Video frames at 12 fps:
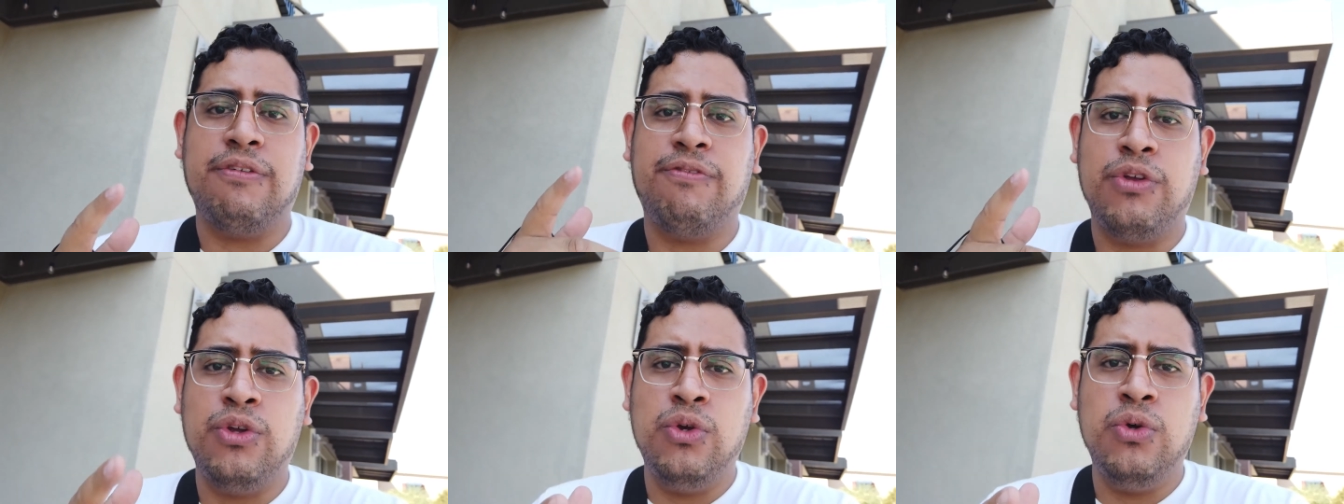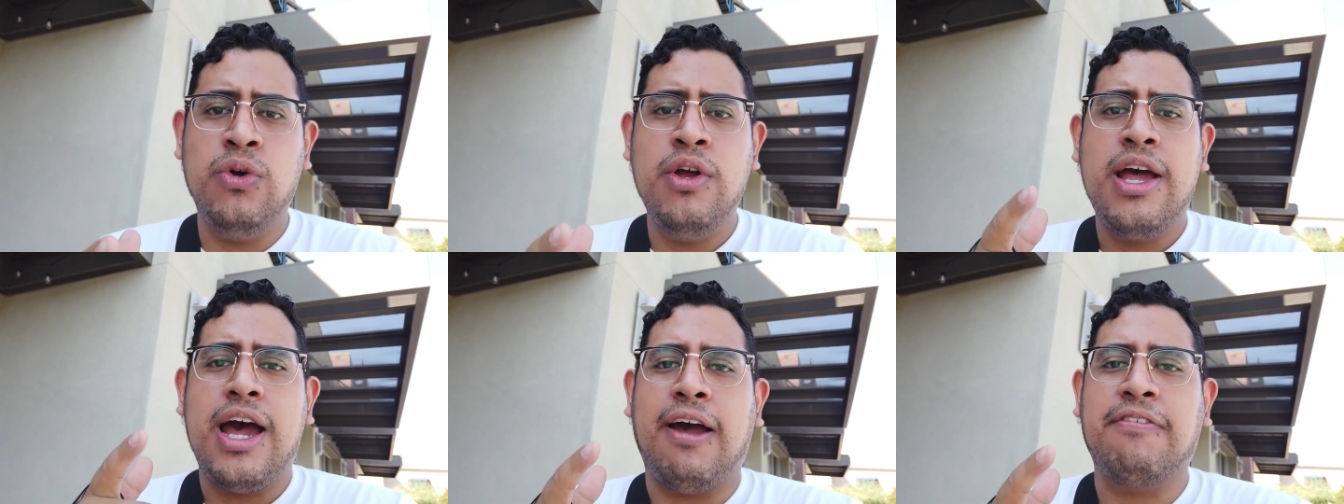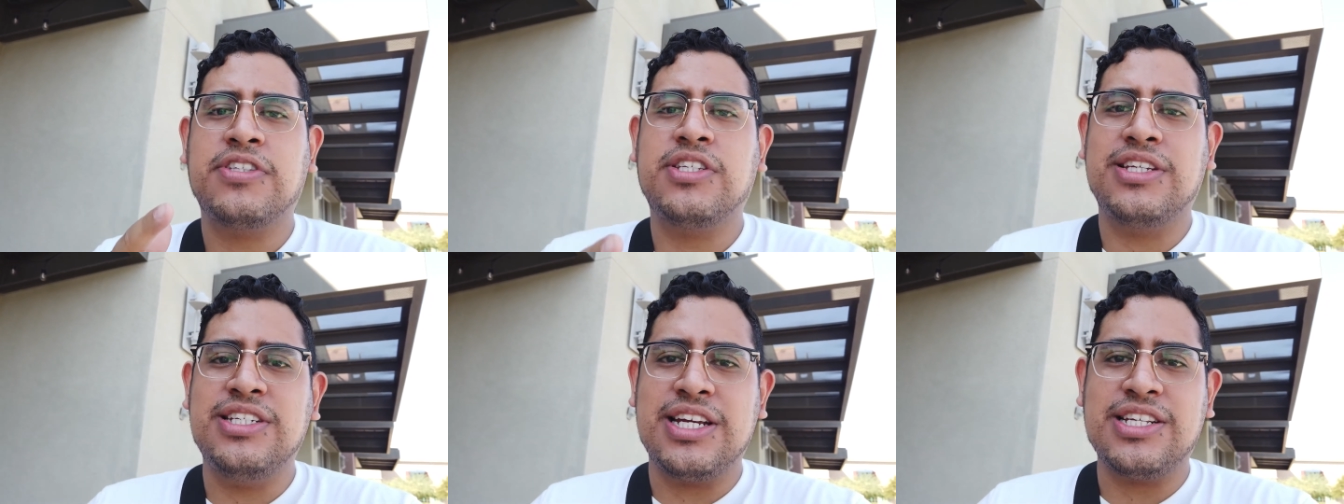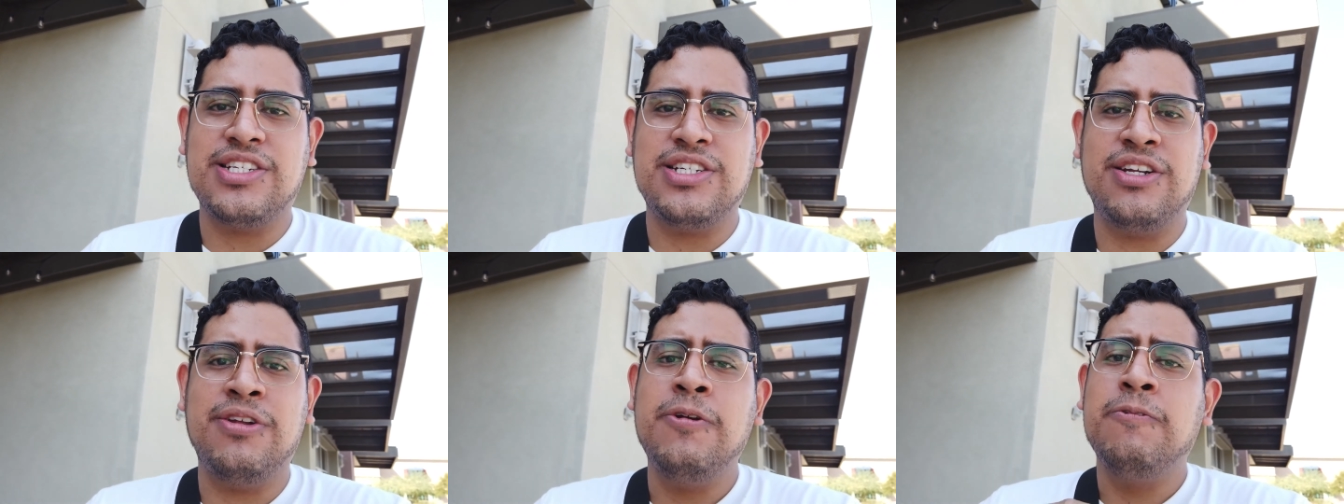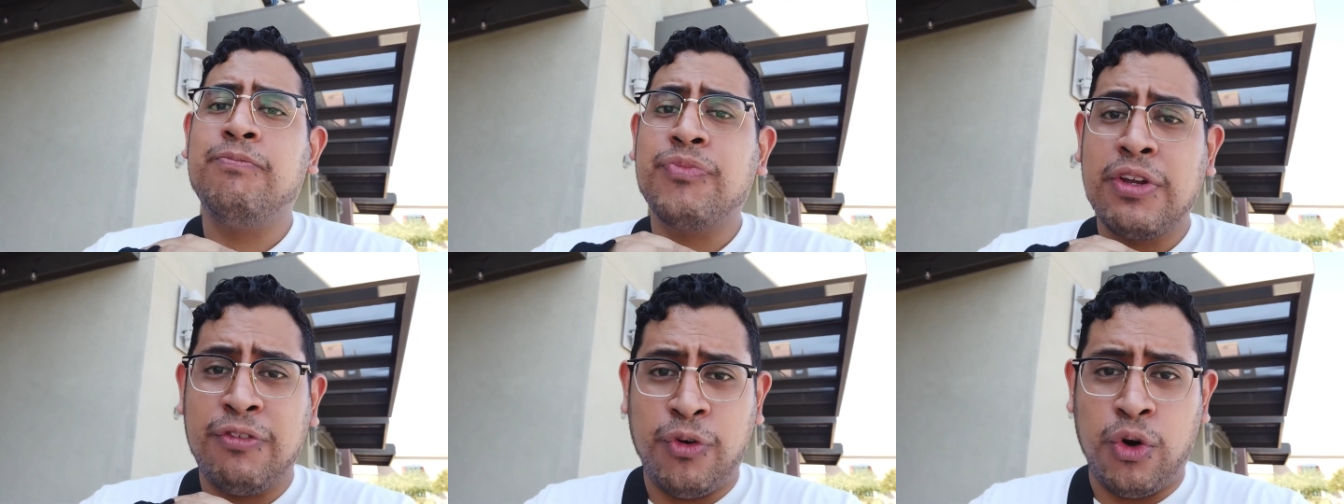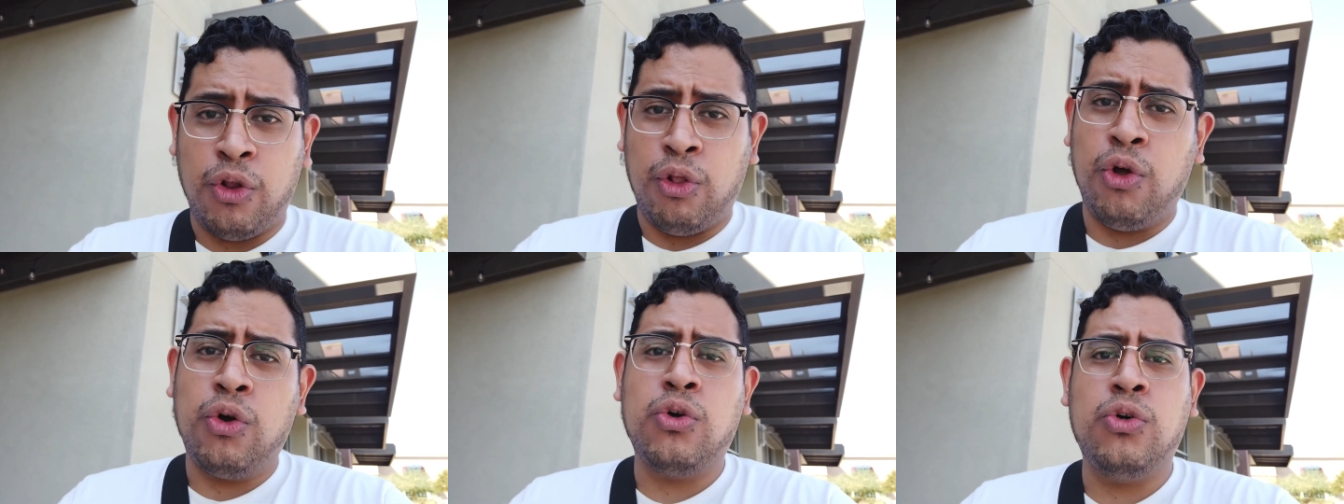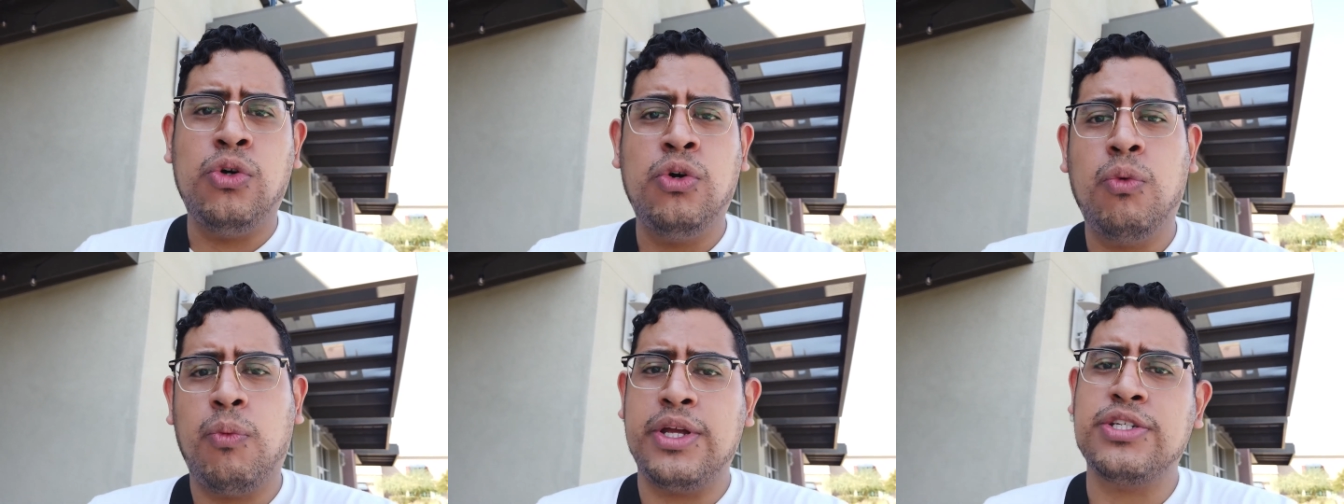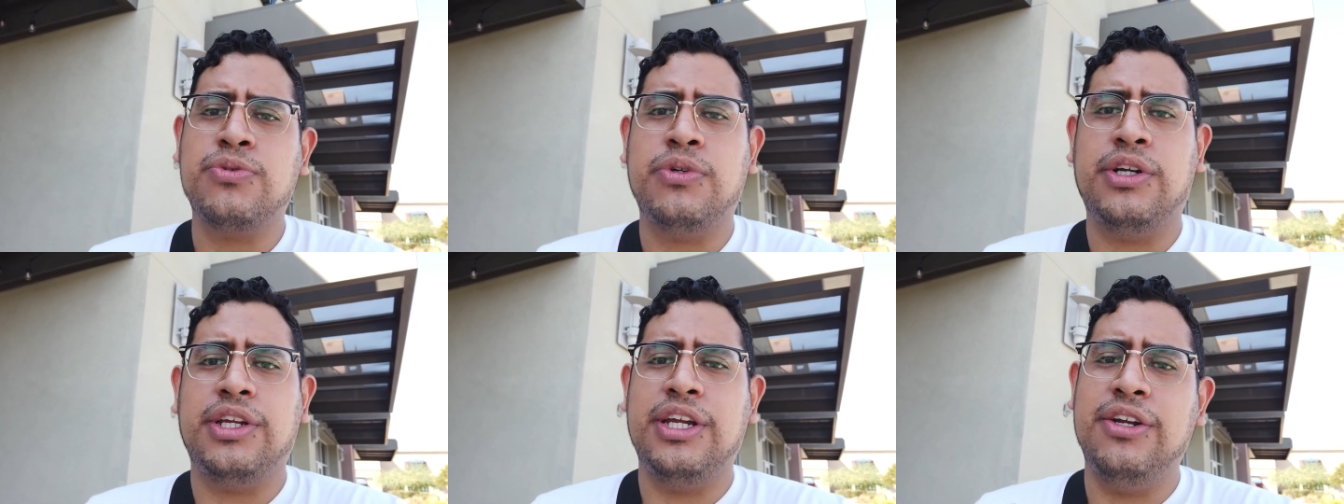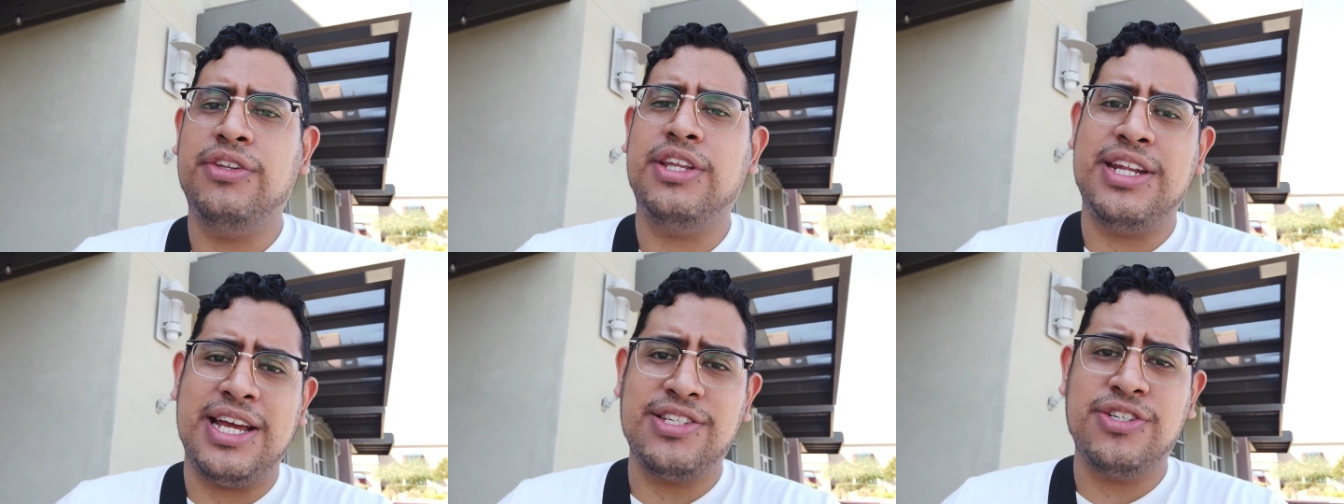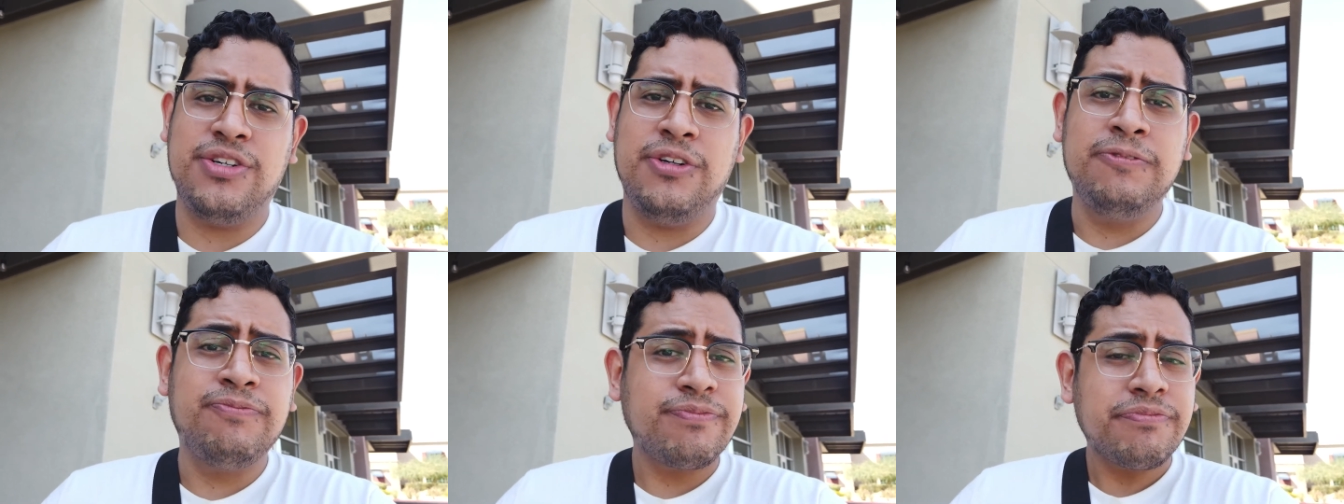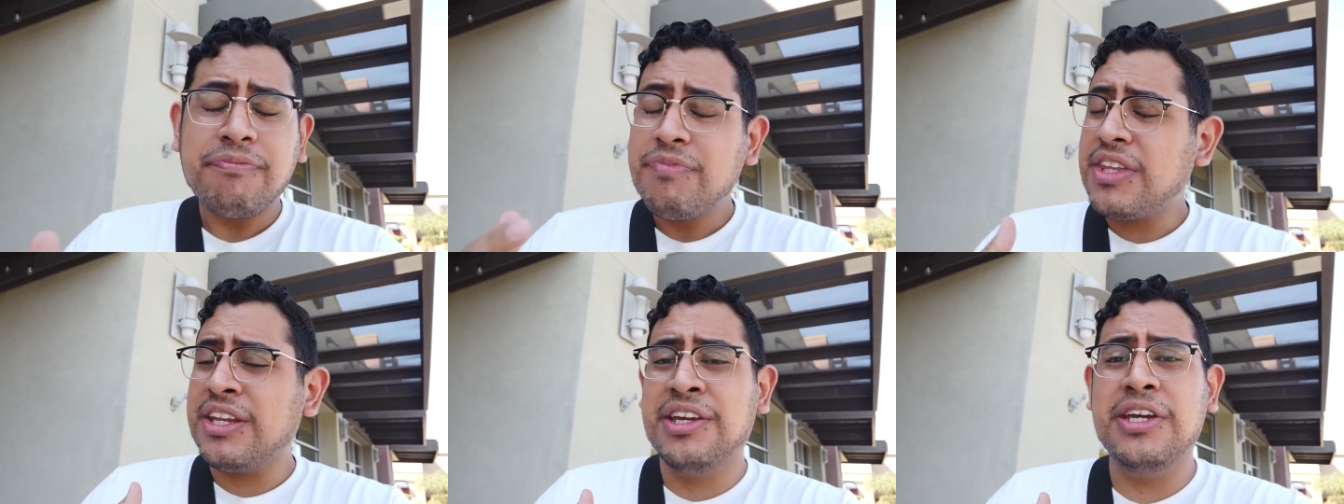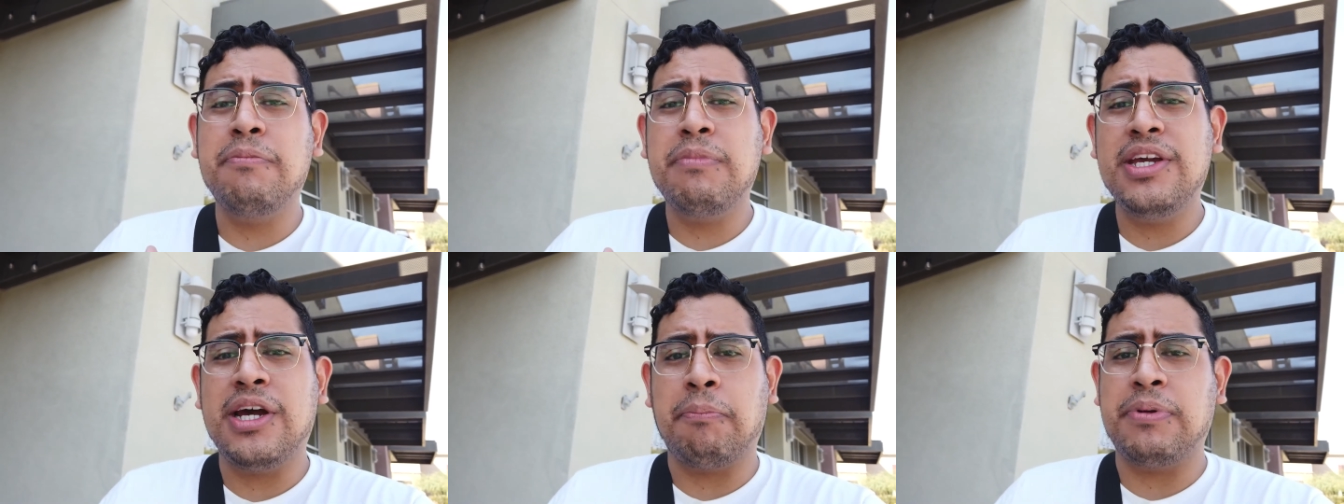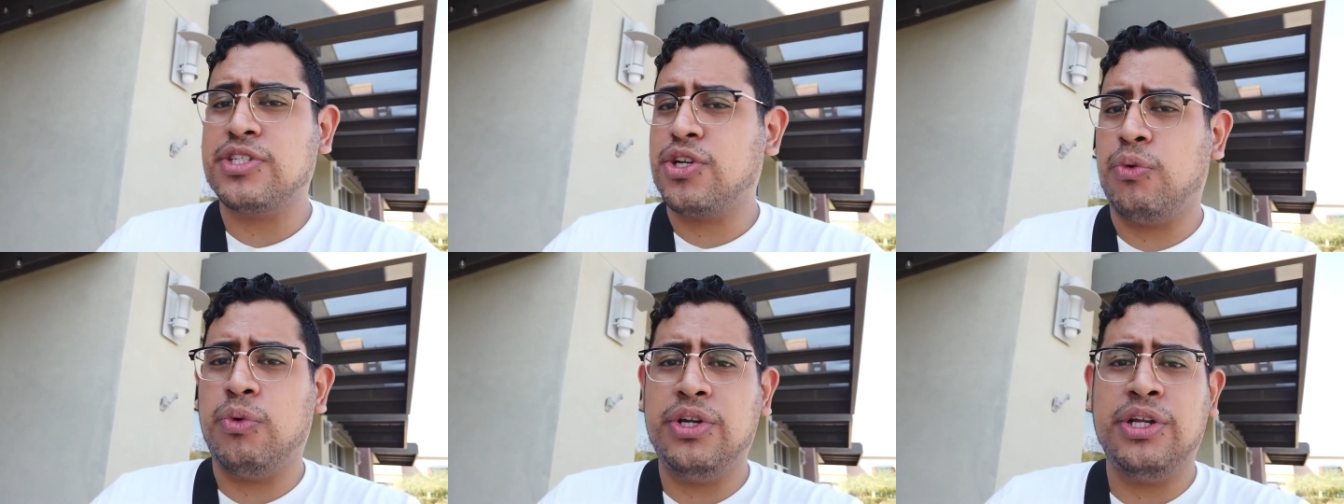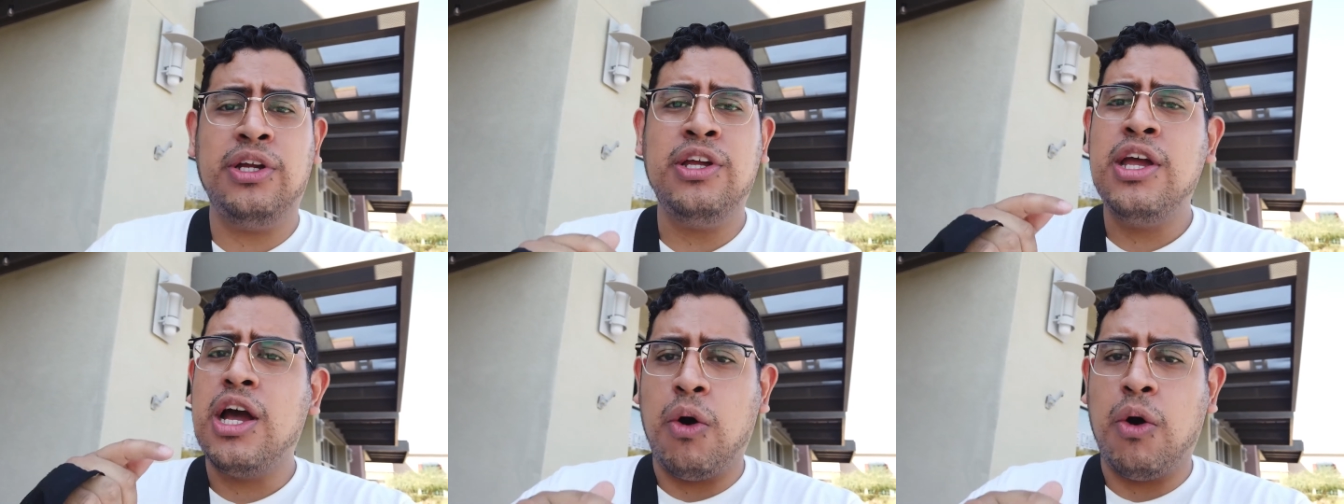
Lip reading: If you have a suggestion for a local restaurant here in the desert, hit me up. It's Corona.